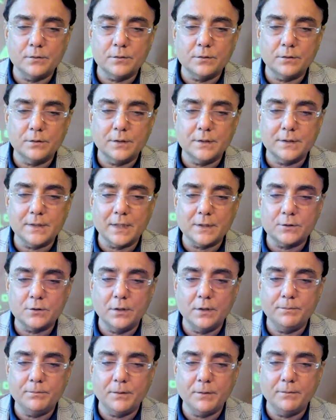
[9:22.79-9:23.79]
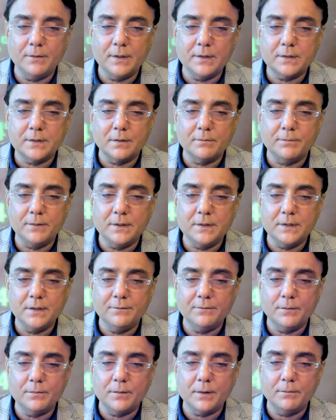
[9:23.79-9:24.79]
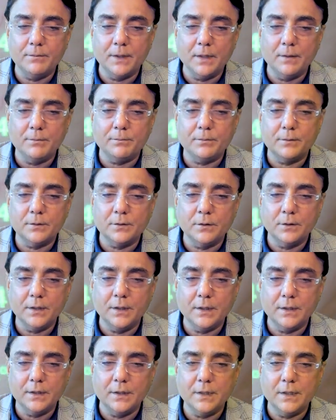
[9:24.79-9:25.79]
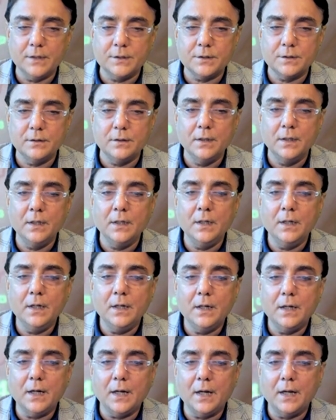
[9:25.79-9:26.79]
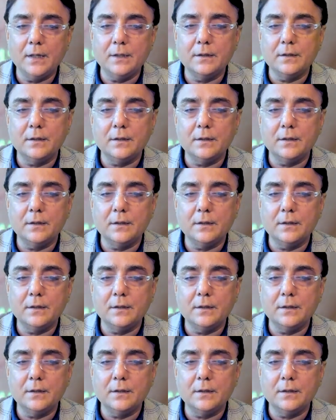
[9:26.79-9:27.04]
So this actually prevents the PC from coming up during irrigation and